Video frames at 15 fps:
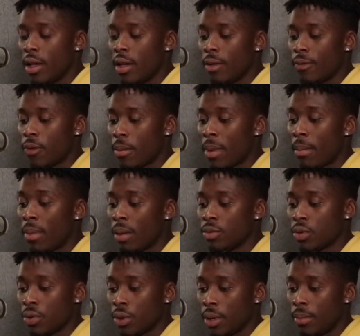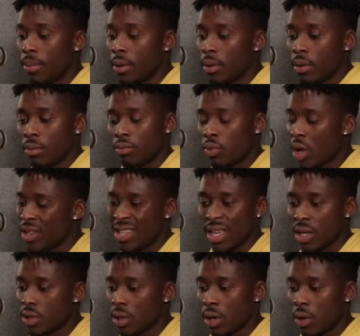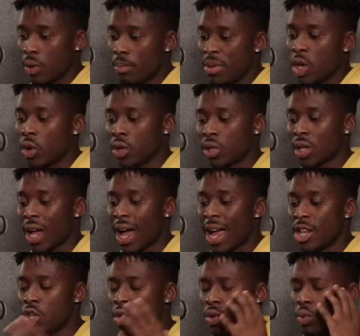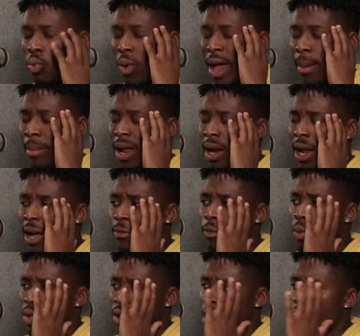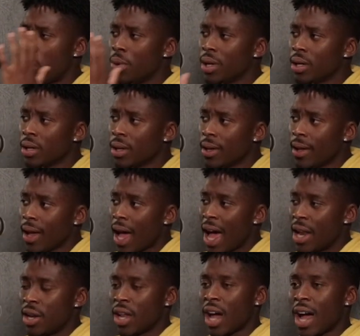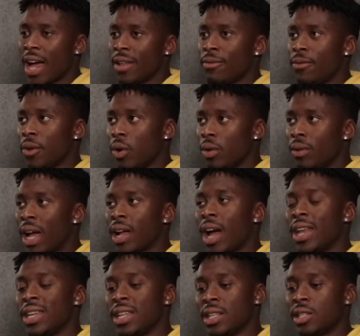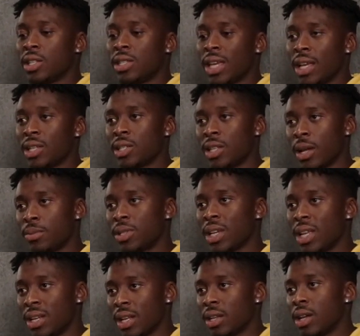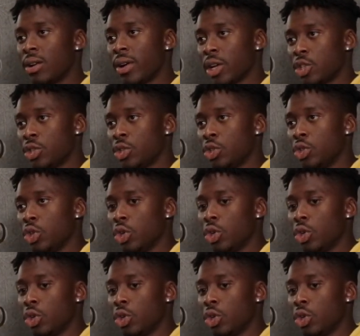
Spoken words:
from my mum's crib years ago because I knew where my life was going, and I felt like I needed to take steps in that direction